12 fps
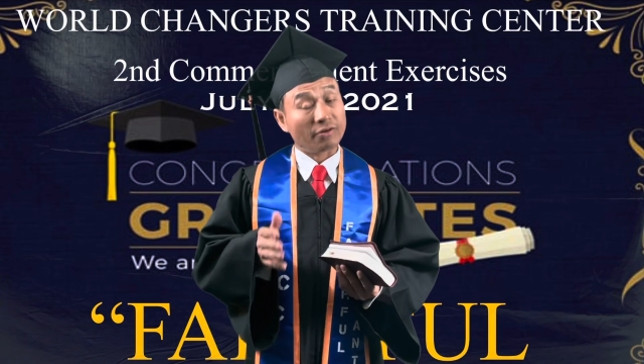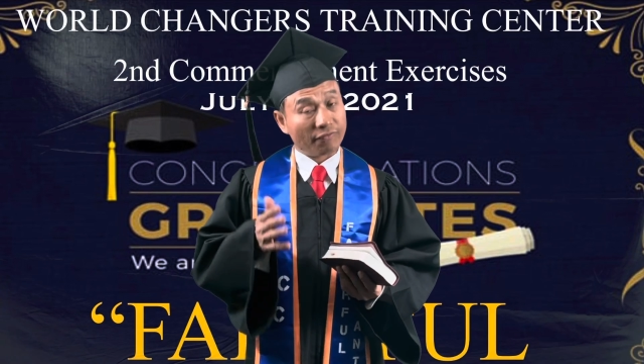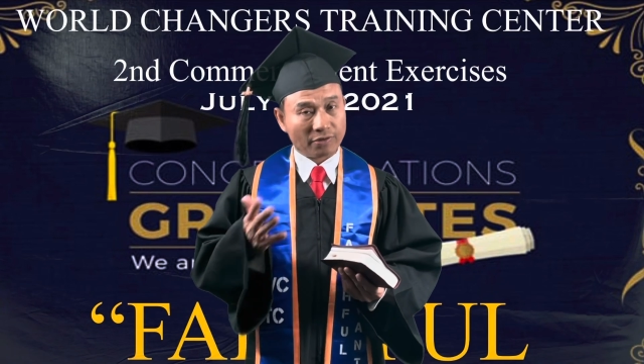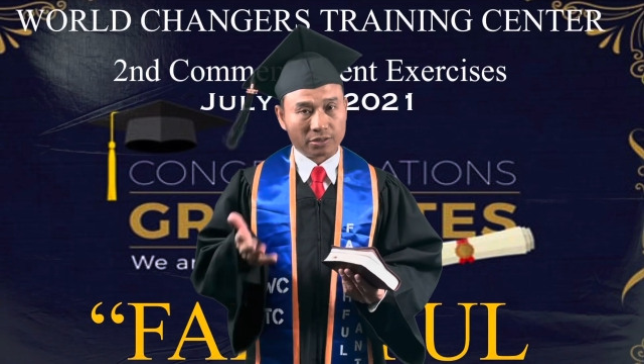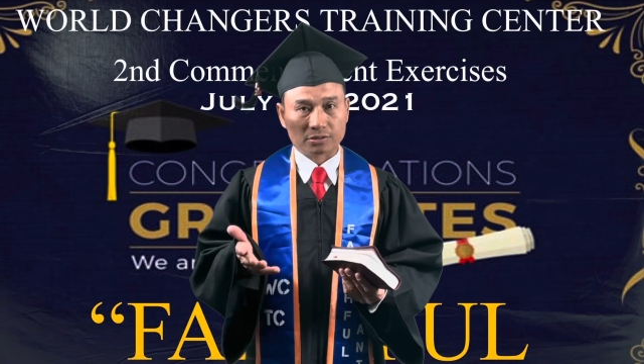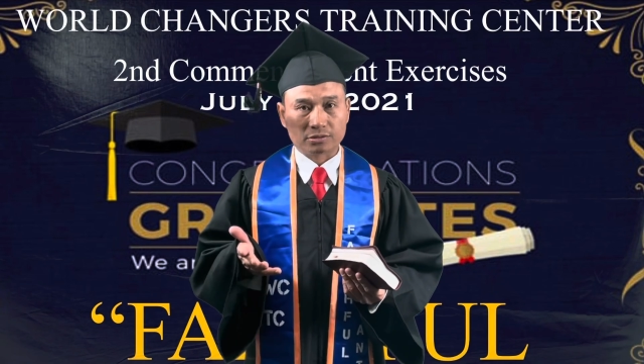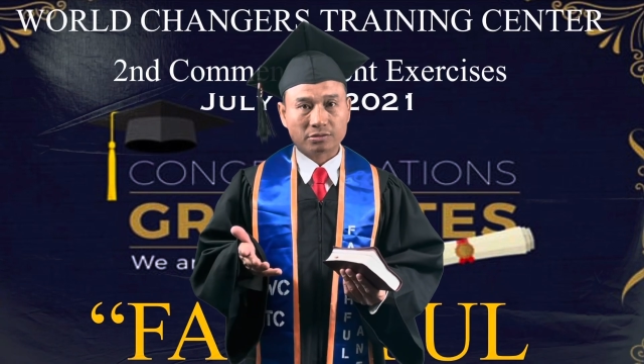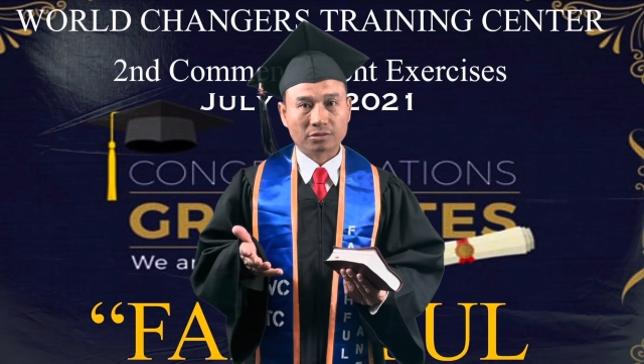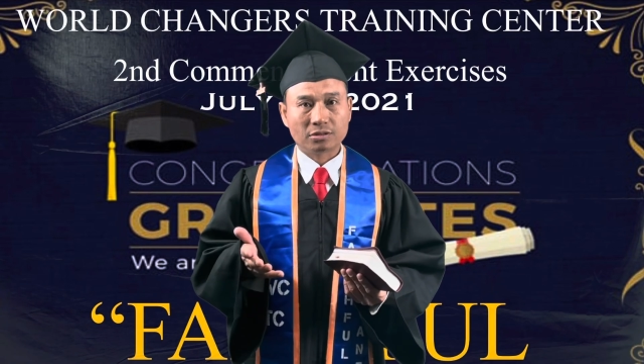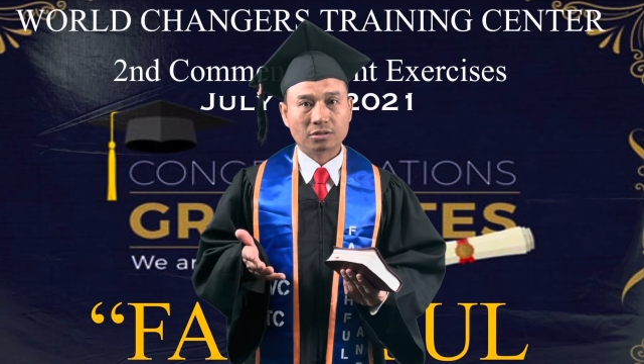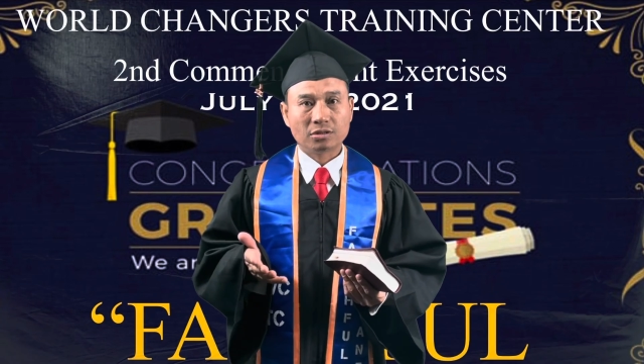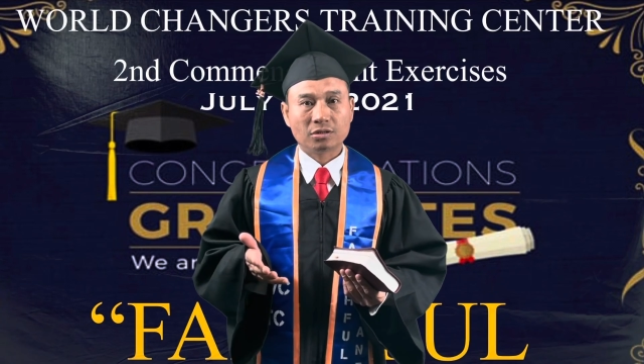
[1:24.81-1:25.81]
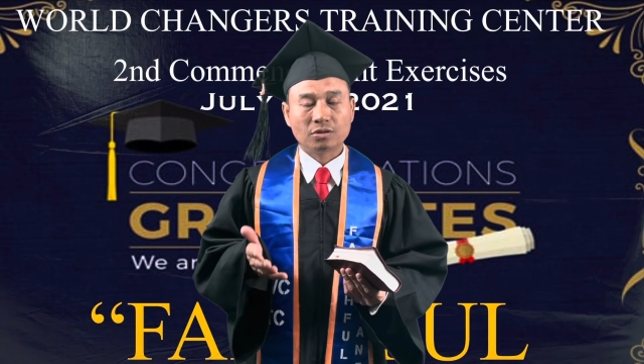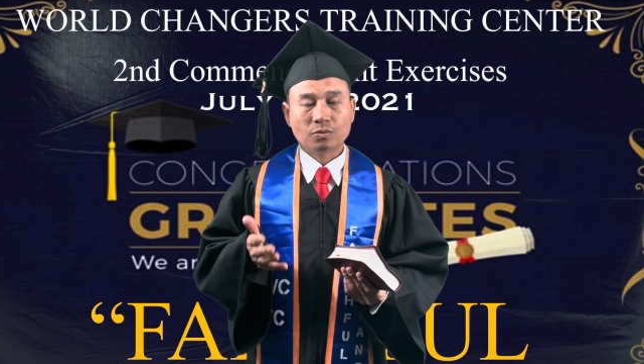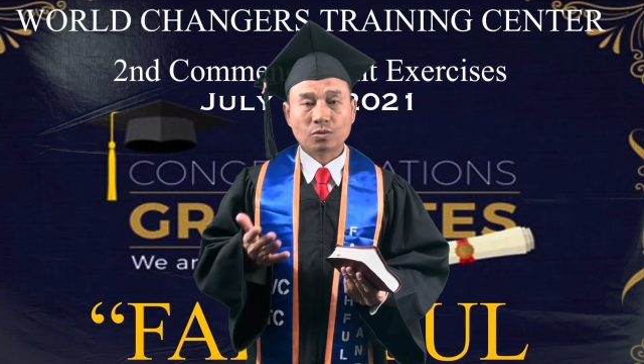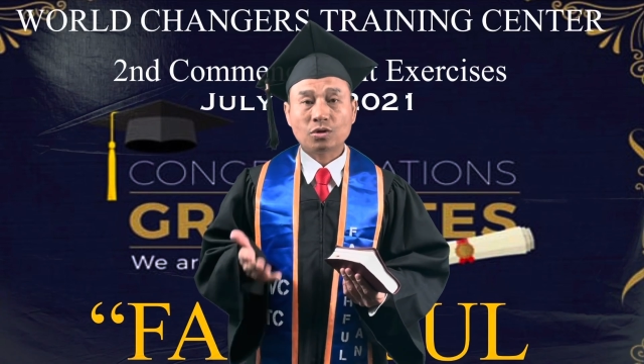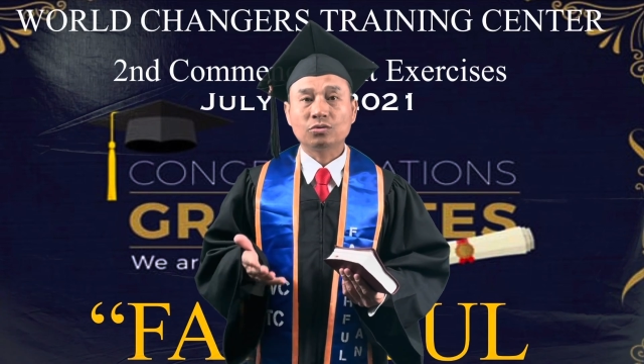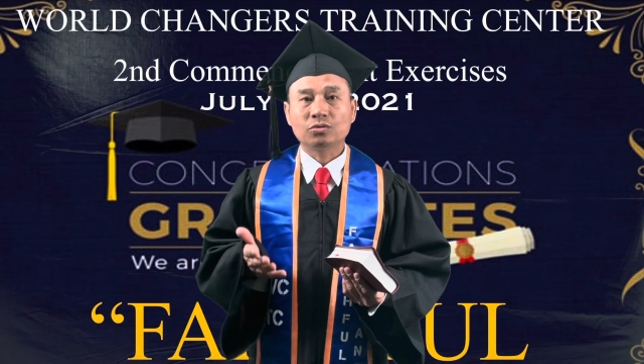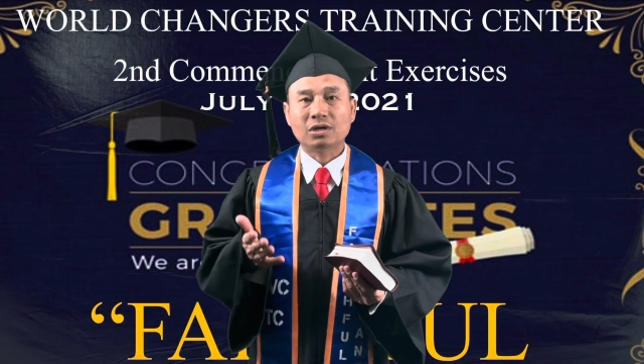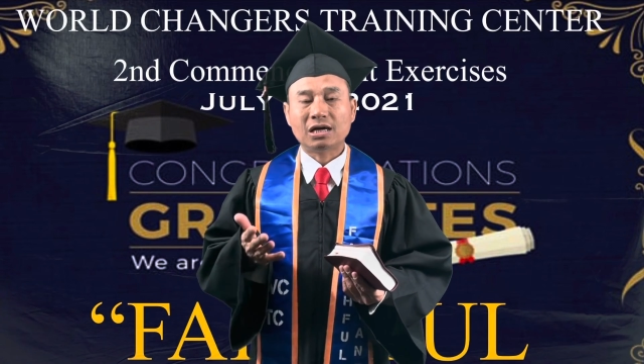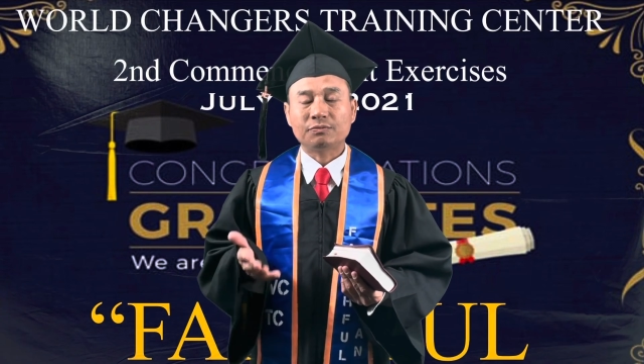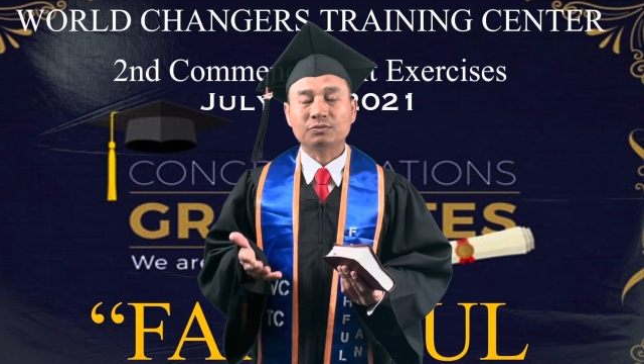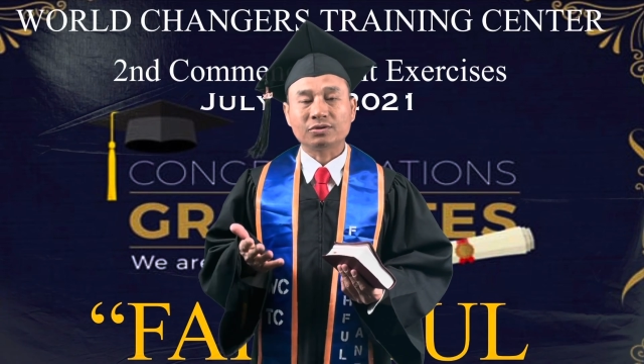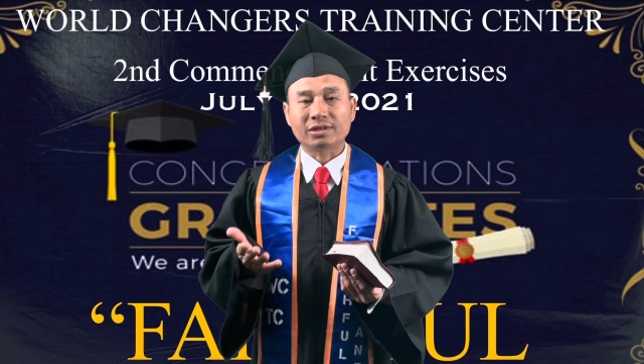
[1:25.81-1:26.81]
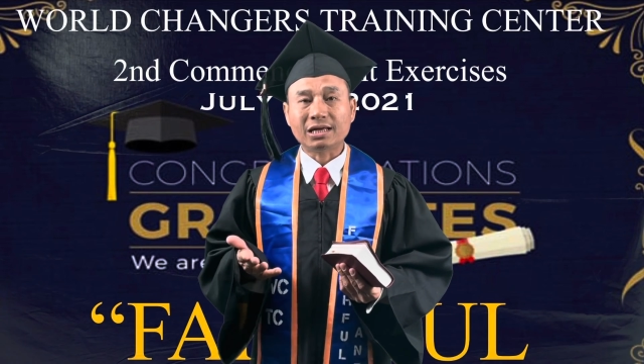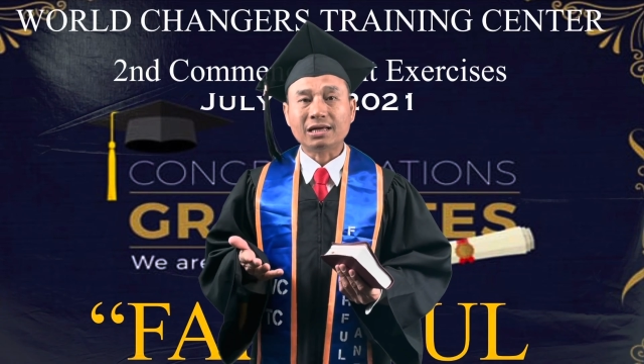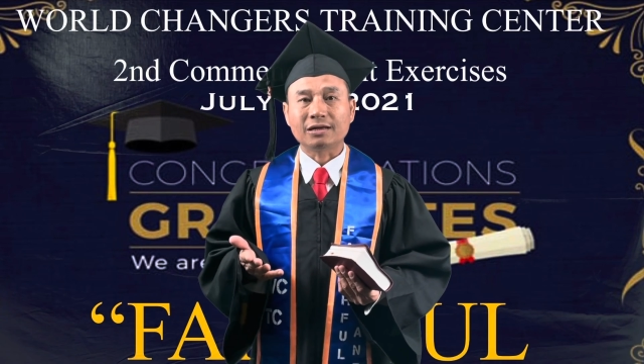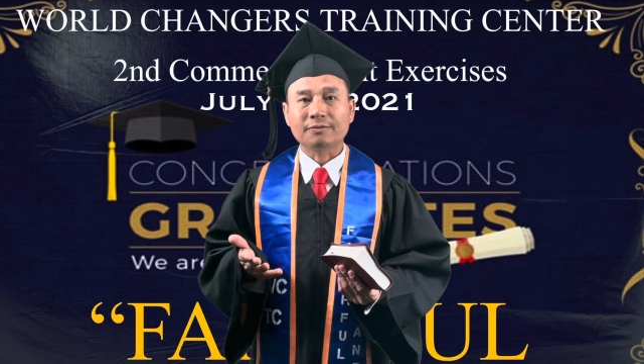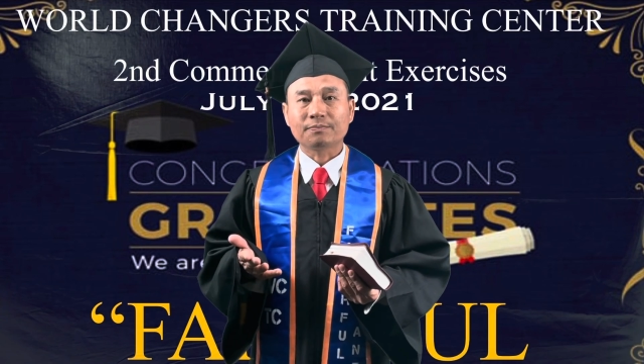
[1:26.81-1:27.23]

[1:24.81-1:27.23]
phrase, woe unto them.